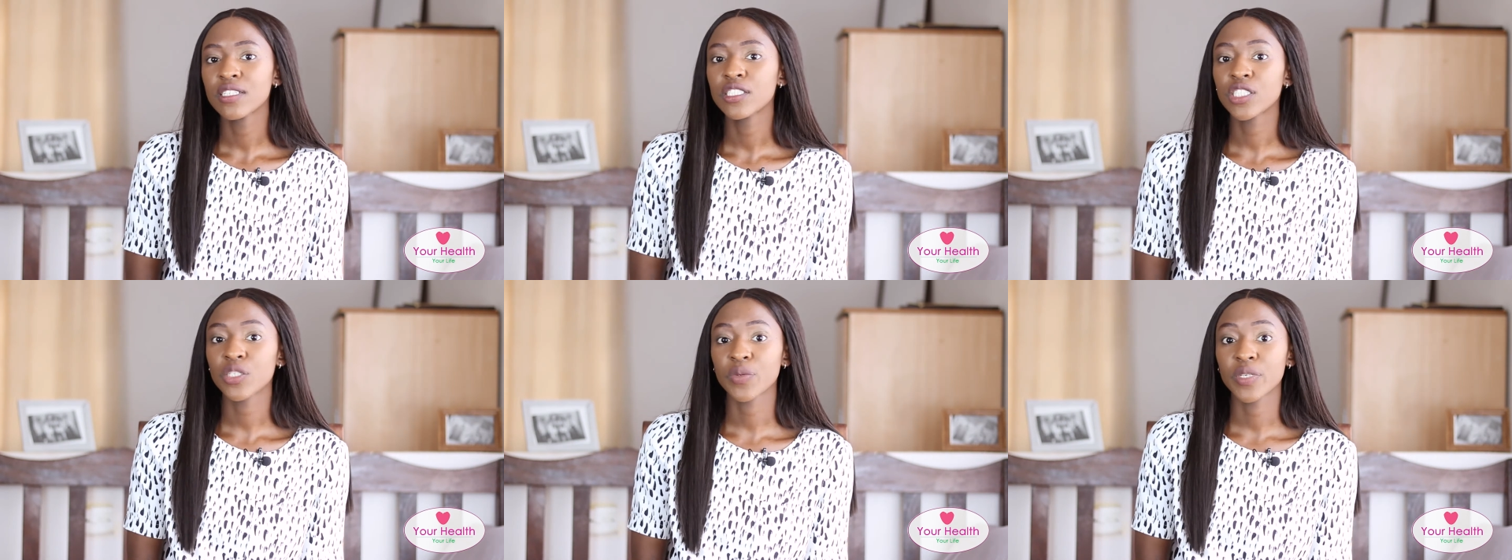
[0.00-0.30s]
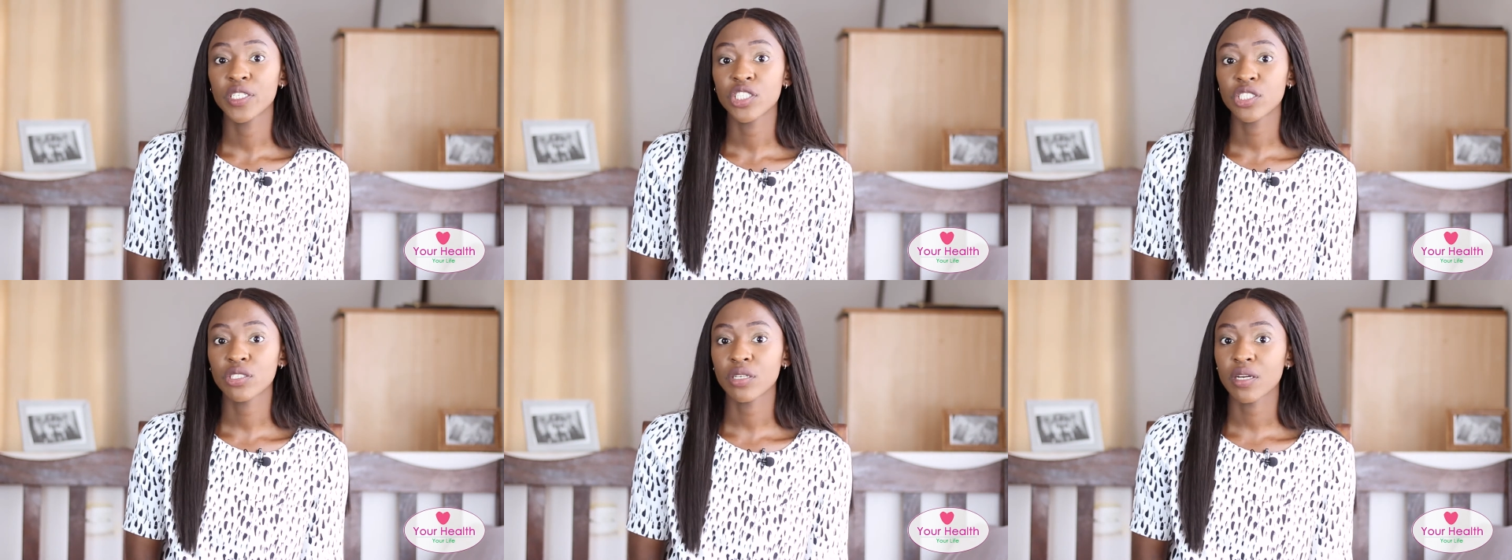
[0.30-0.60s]
to
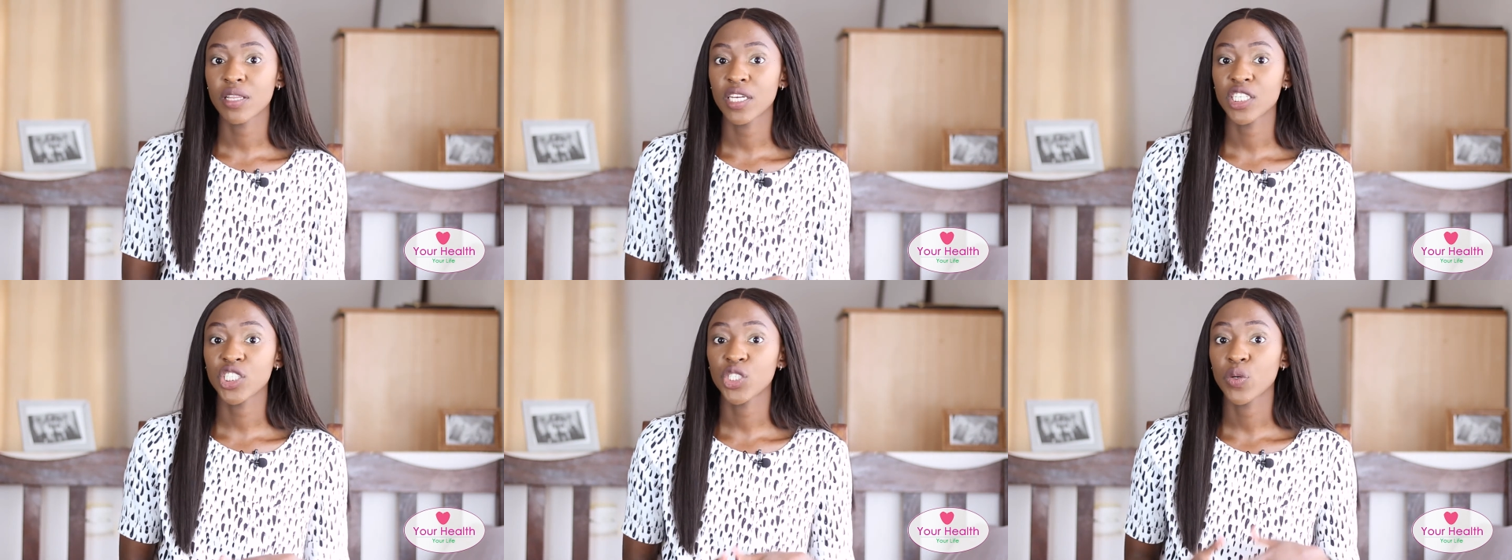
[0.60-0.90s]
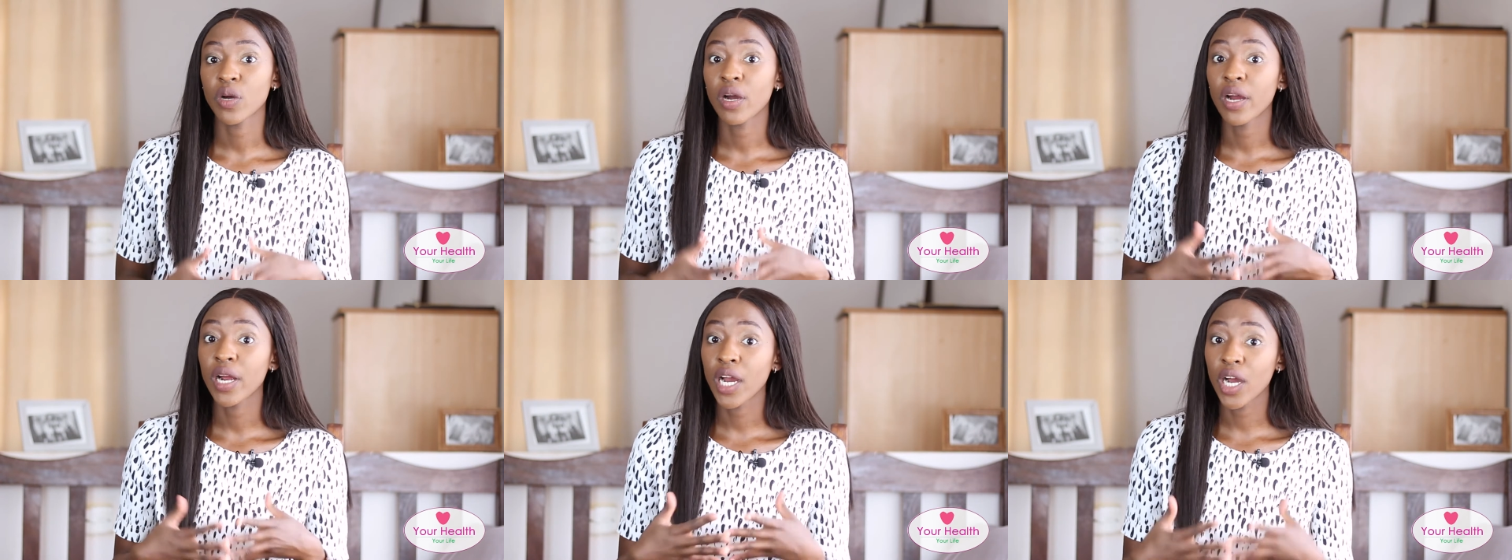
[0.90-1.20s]
ensure that
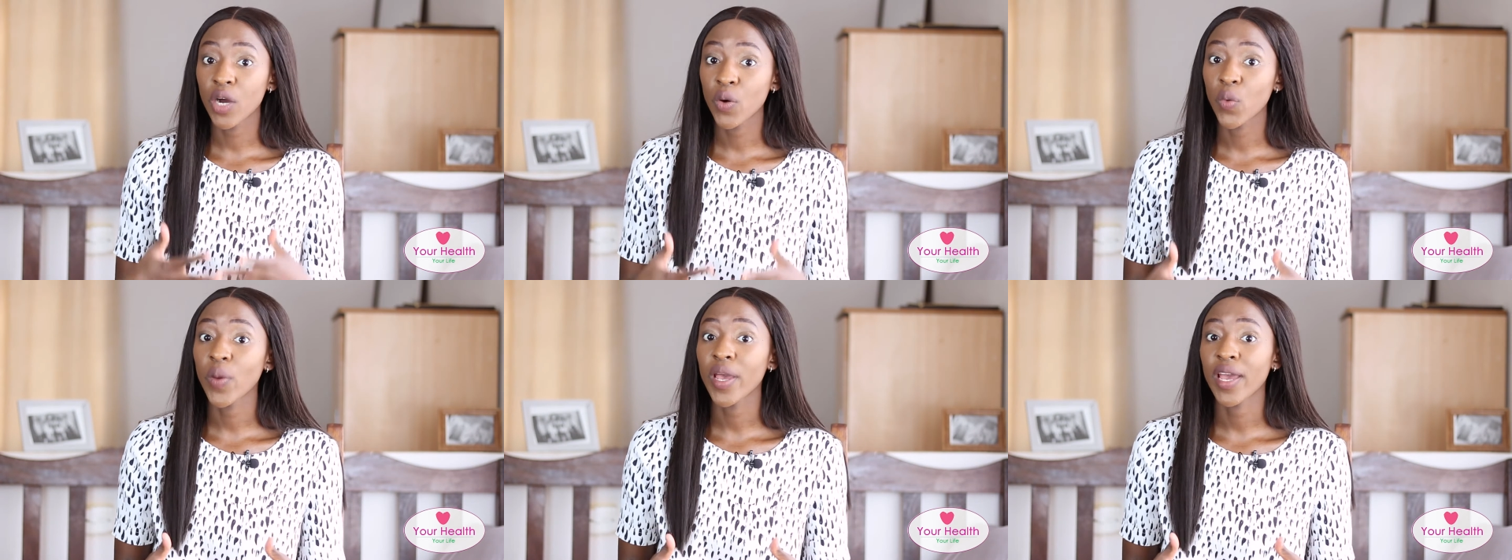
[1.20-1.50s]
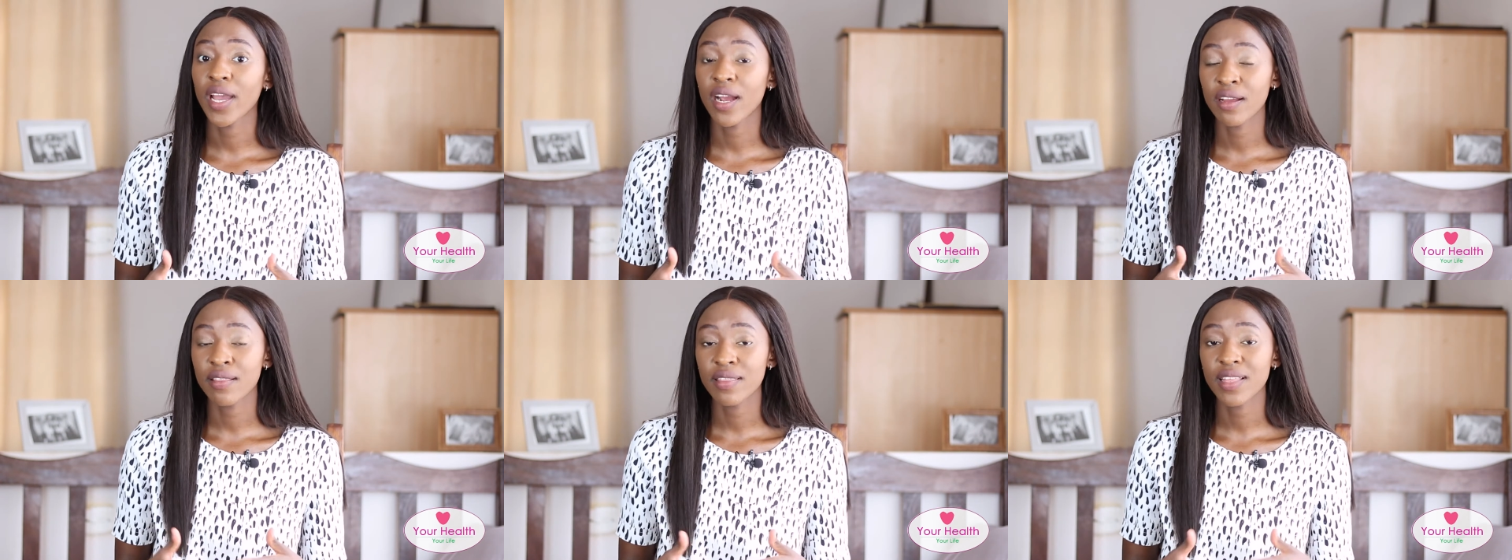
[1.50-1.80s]
you are aware